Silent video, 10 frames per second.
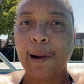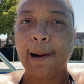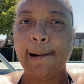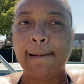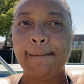
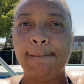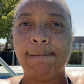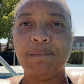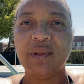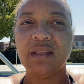And
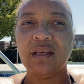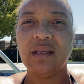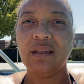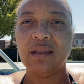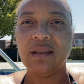
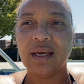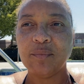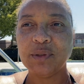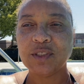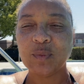then that
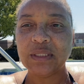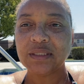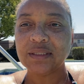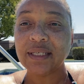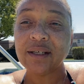puts me into
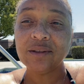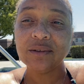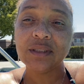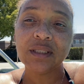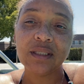doubt.